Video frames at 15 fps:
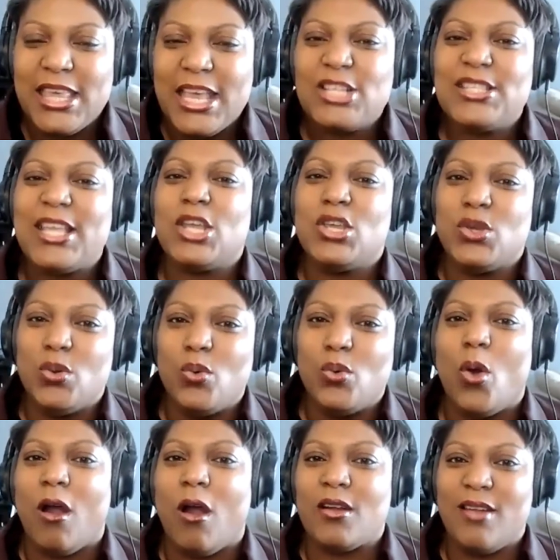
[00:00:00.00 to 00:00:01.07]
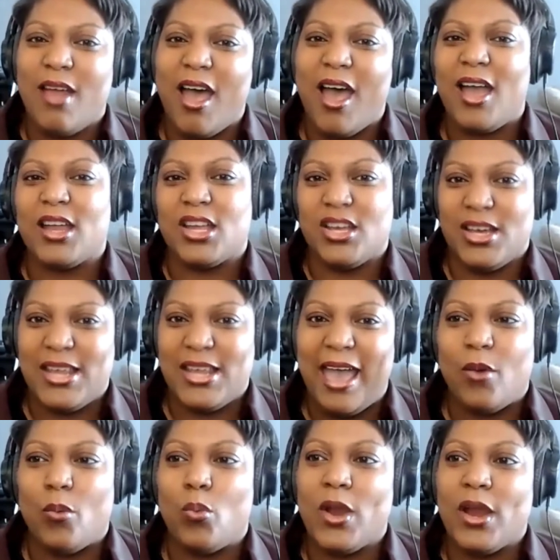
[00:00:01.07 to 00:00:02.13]
things that you are not good
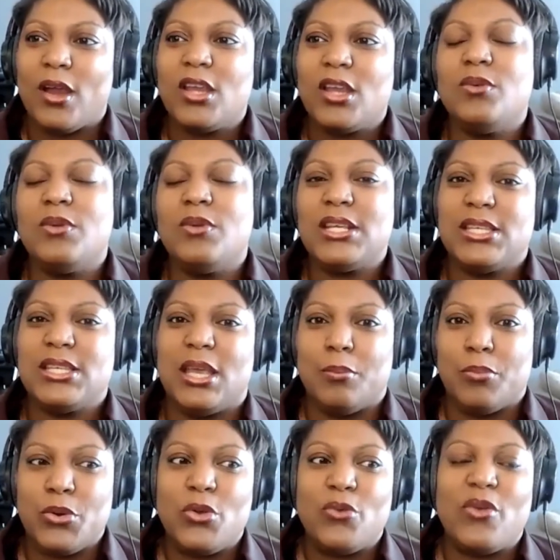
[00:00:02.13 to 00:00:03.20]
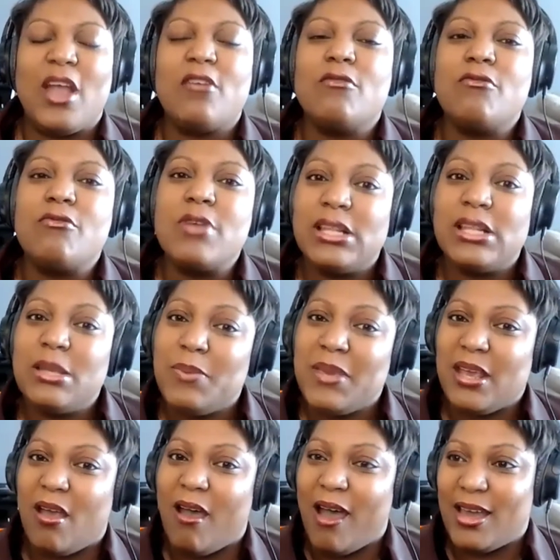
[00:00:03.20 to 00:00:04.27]
at, where you need to improve, and really
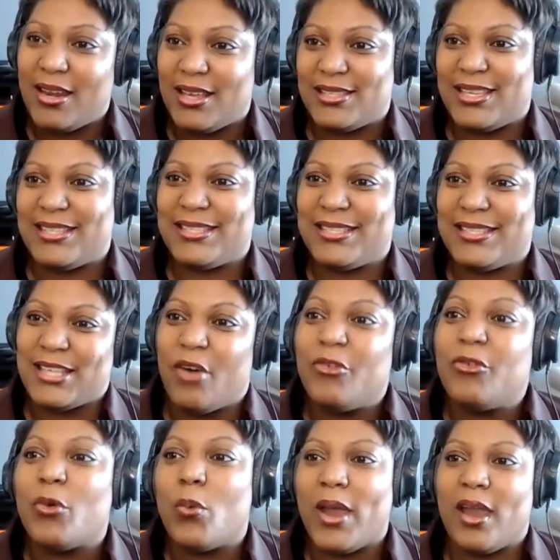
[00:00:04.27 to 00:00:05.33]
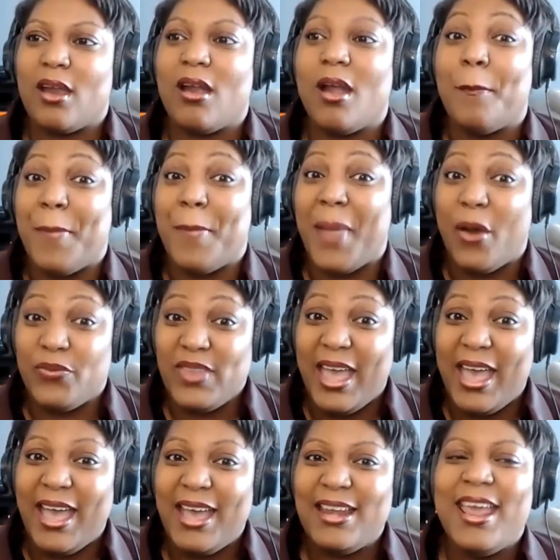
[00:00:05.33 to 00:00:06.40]
being honest and self-aware about
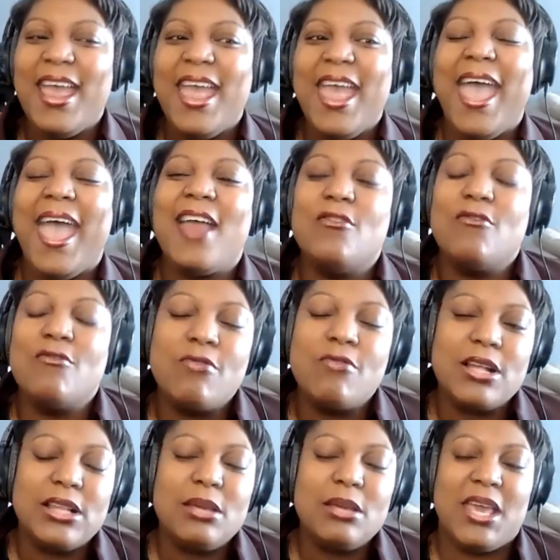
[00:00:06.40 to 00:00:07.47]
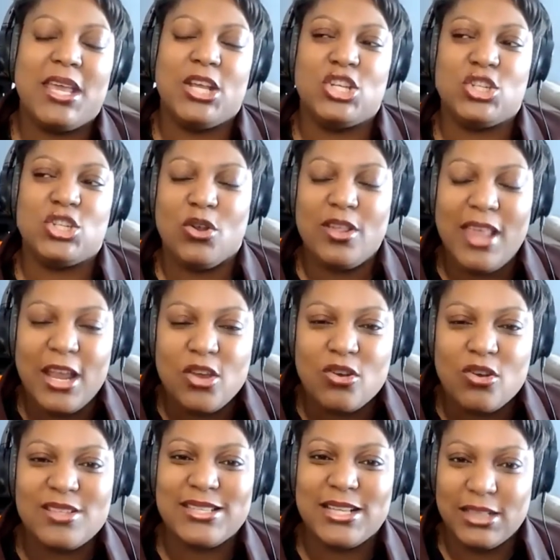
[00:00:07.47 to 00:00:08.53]
that, and really making sure that
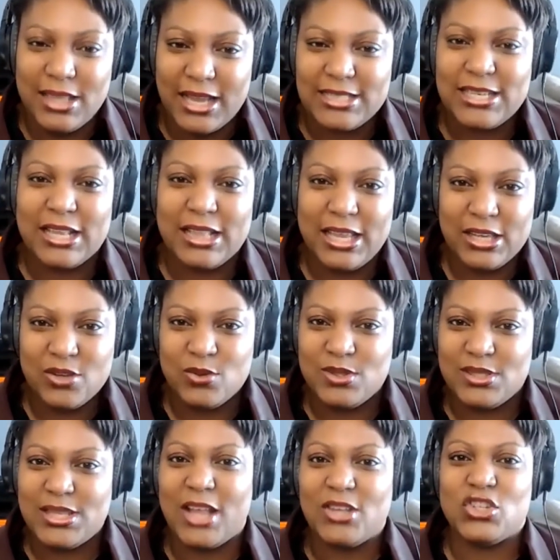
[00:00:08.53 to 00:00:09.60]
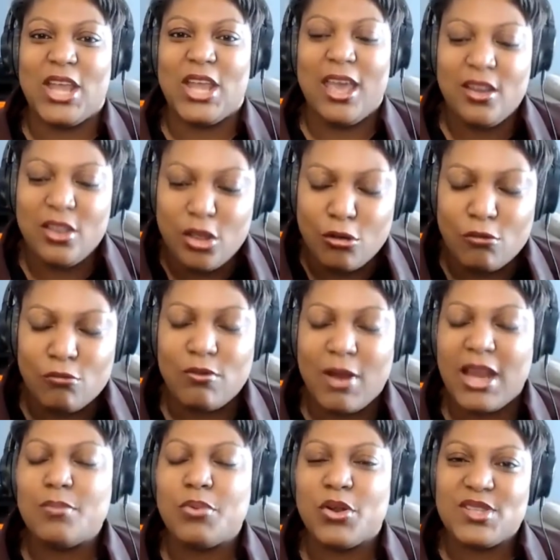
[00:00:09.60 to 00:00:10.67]
you're selecting, like you said, Jen, the
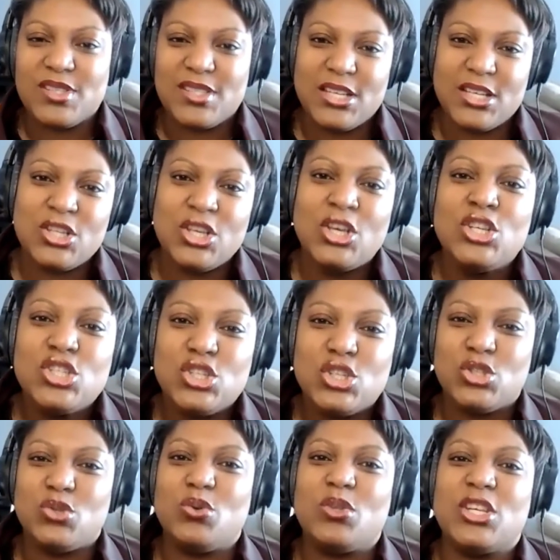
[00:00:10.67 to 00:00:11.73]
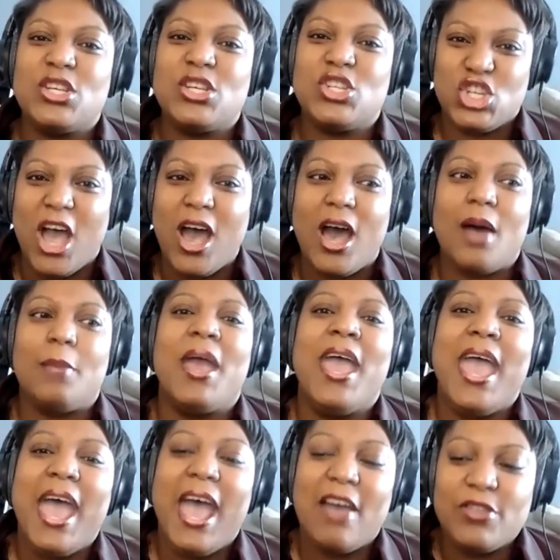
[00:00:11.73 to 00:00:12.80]
right person to do this job,
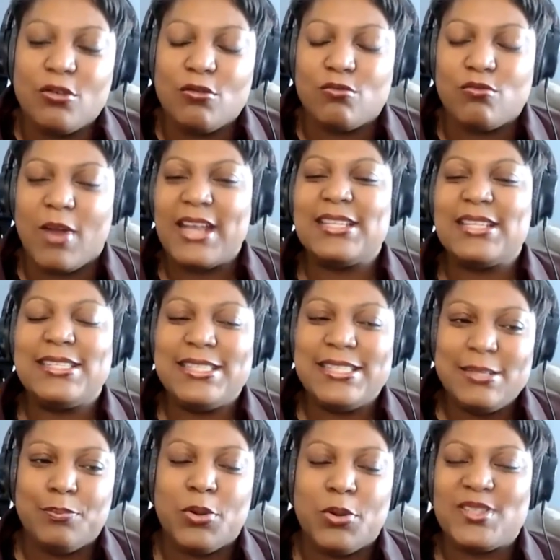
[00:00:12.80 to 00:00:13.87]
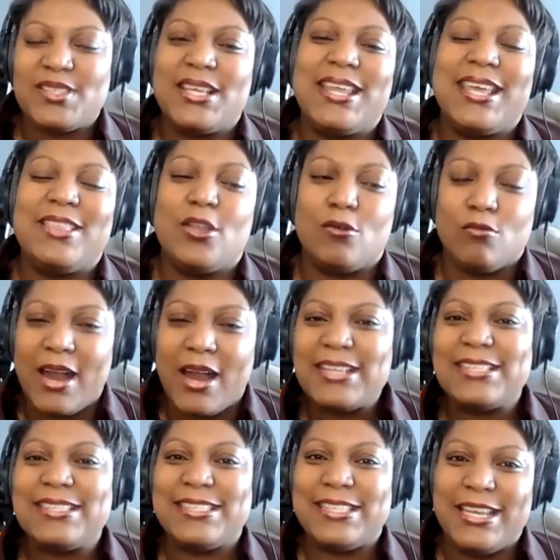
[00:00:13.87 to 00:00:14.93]
have the right person in the right
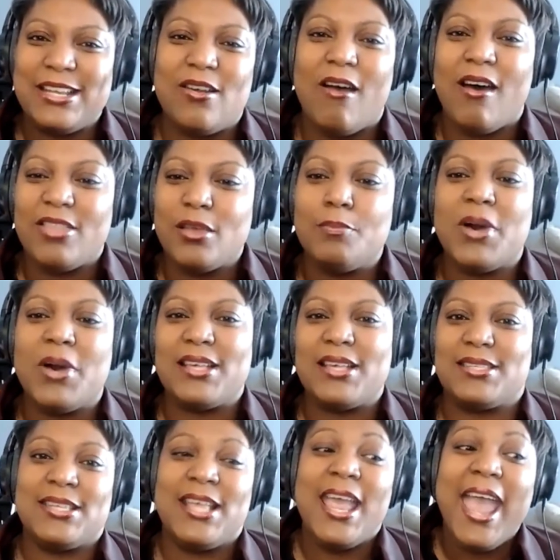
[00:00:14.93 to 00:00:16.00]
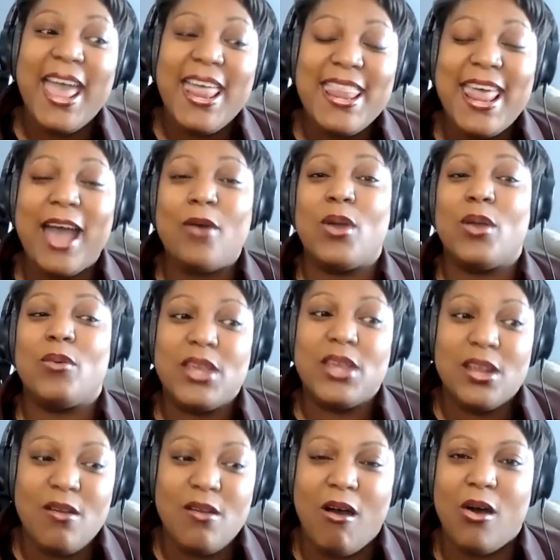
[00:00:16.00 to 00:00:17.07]
seat on the bus. And that way we
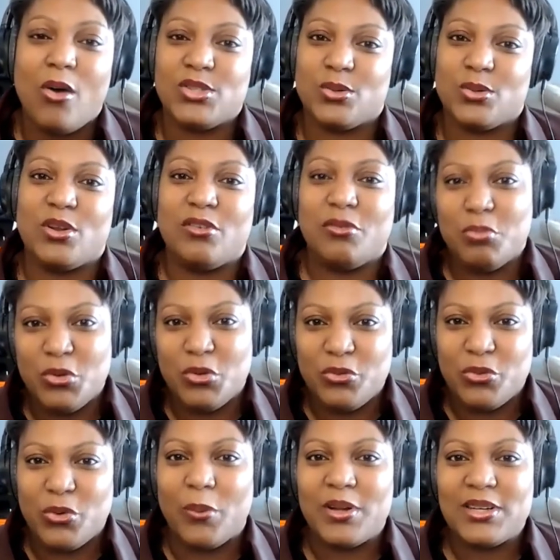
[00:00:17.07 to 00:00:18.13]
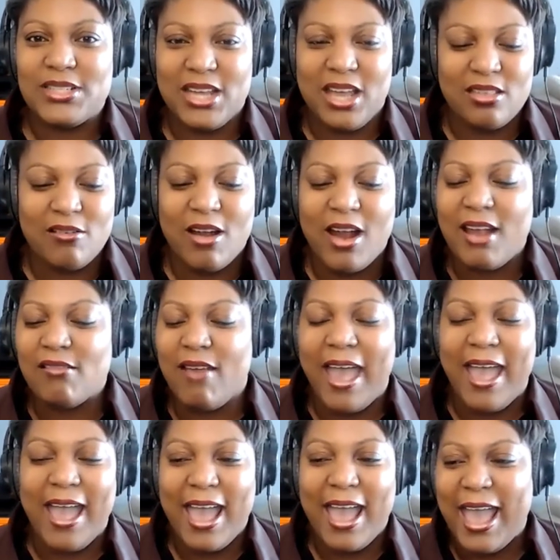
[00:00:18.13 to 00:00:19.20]
can all sort of move forward together. I
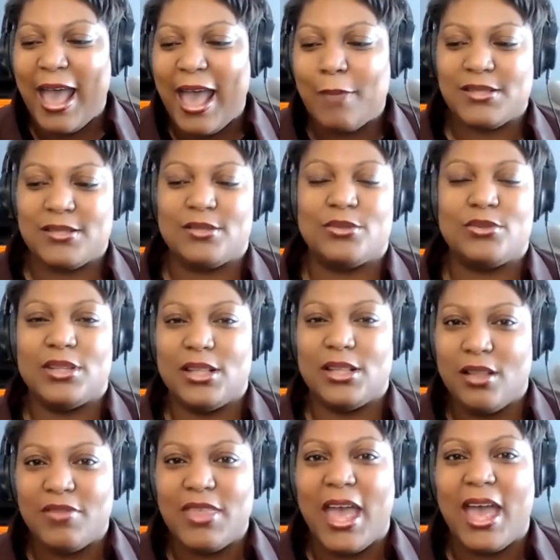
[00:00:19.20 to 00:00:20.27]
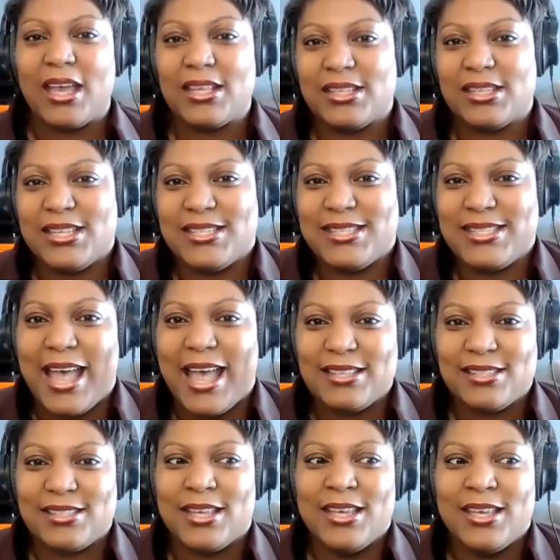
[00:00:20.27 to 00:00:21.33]
absolutely love that, because
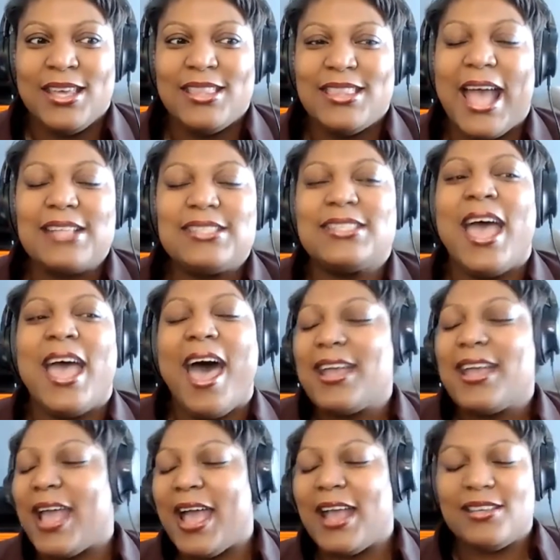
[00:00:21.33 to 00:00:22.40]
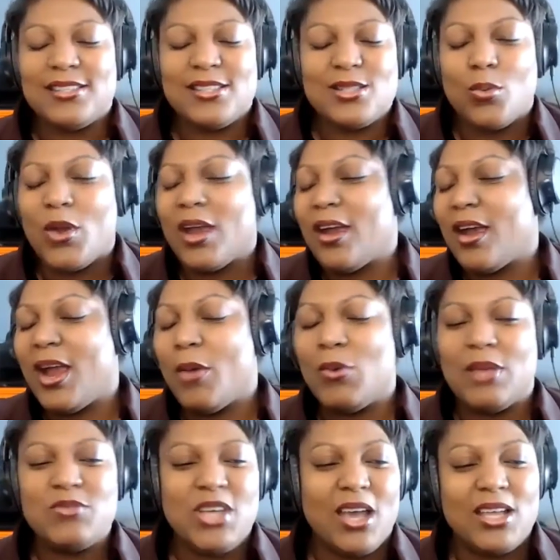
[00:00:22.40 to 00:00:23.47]
I swear when
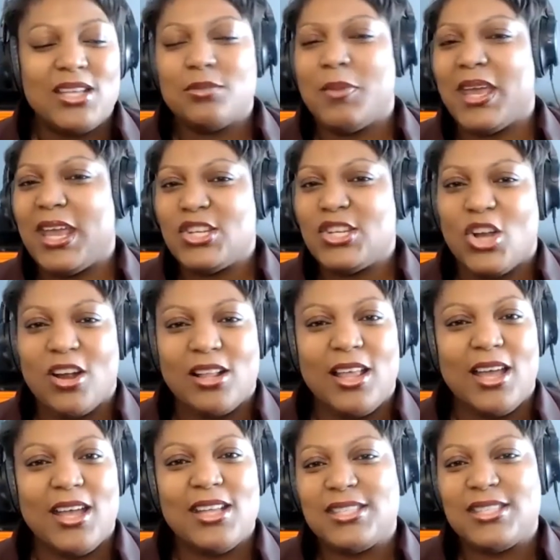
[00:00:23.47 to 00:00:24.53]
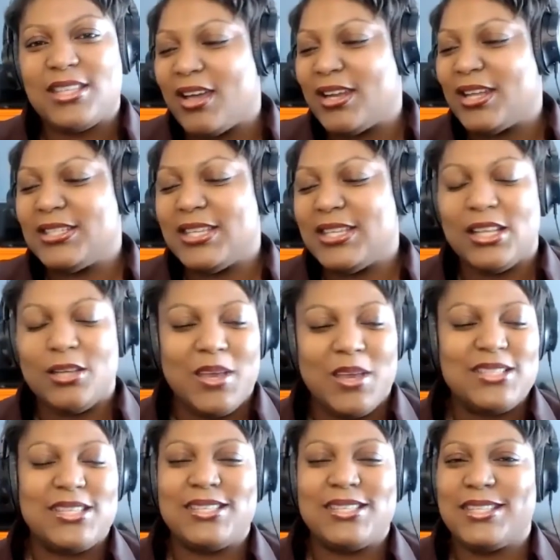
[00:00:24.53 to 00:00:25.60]
I'm talking to my HR clients on a daily
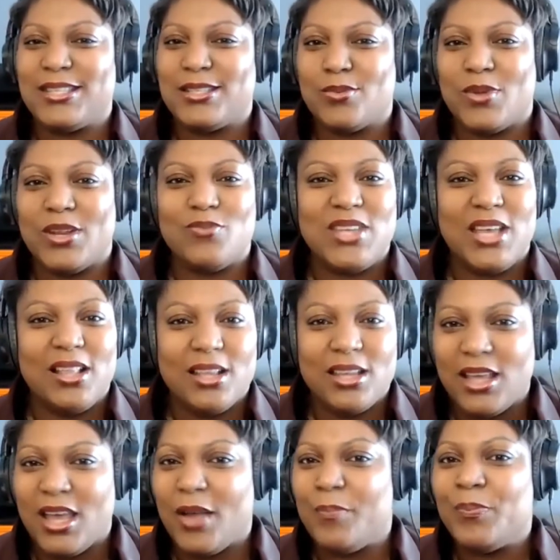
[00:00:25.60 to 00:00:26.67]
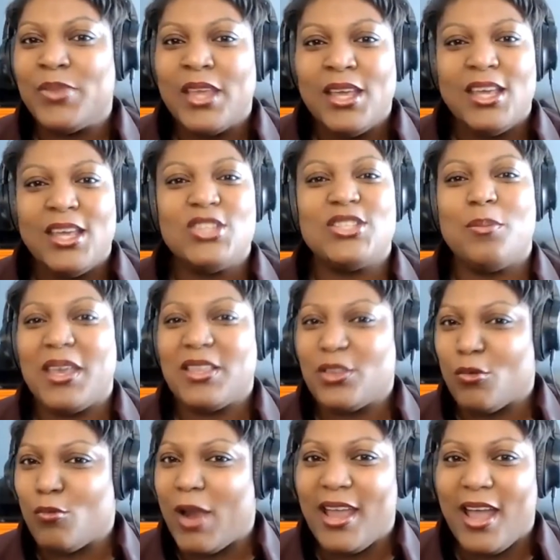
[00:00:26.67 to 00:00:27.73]
basis, this is what I'm telling them. You did make
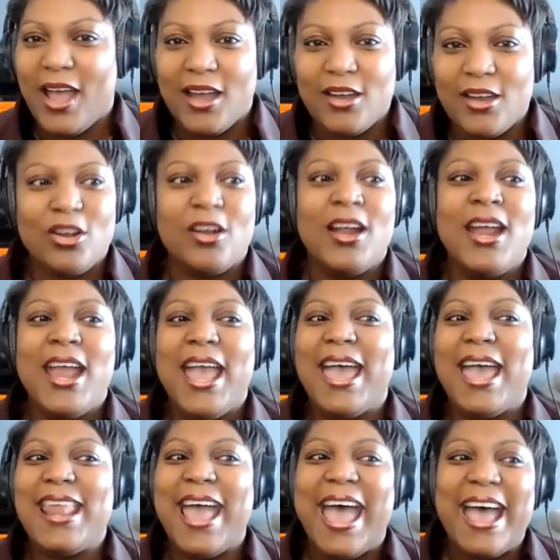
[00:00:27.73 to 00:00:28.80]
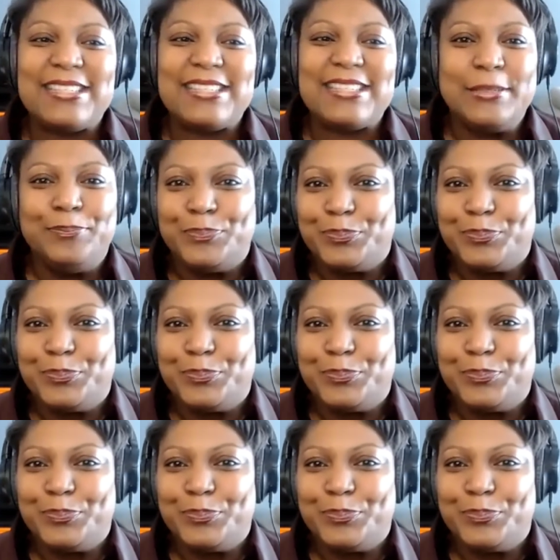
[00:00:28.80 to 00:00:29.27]
the right hire. And at